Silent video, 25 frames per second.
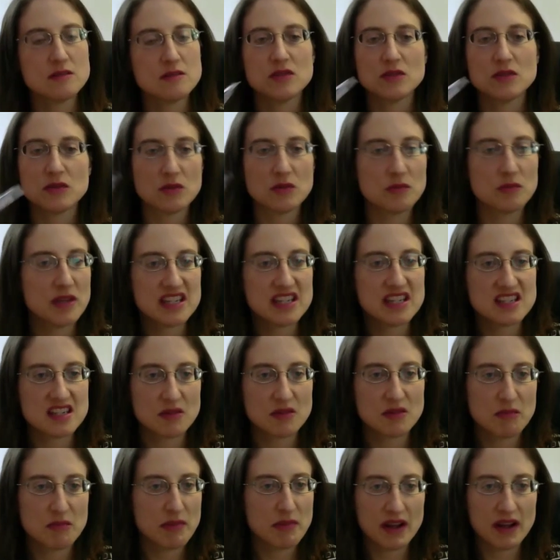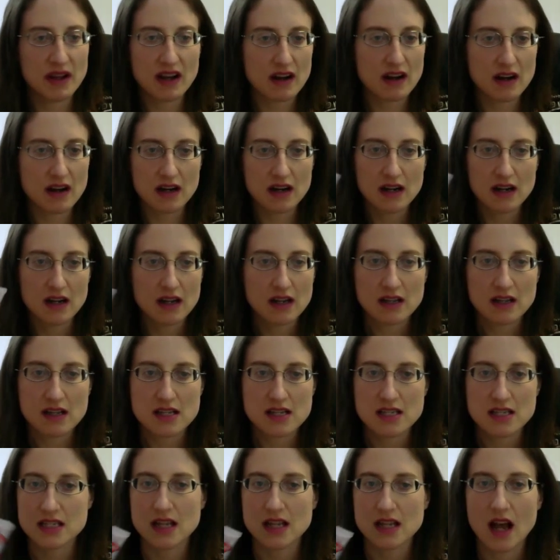The Romantic Bear
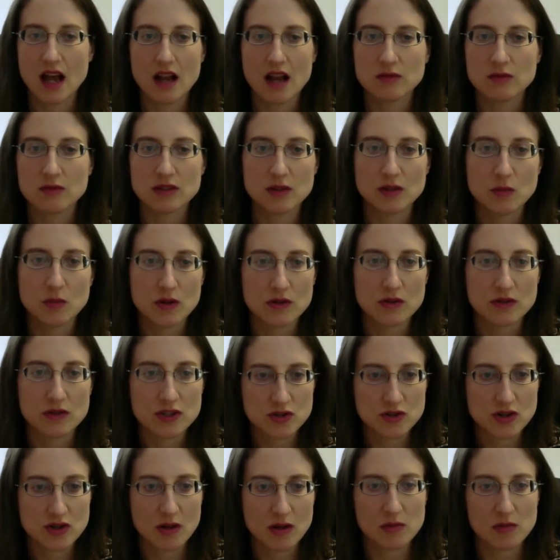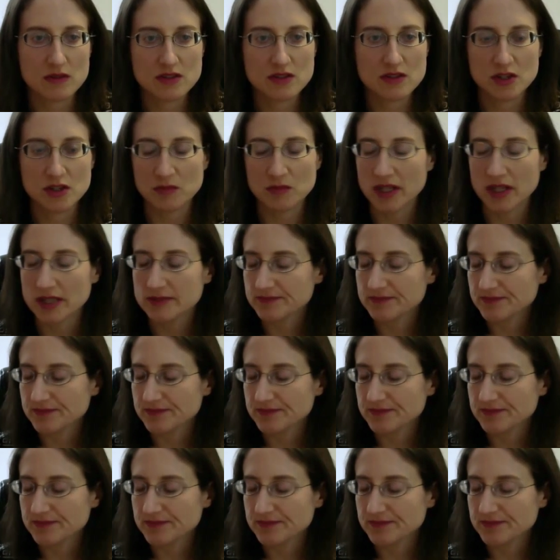is not really worth the trouble to me,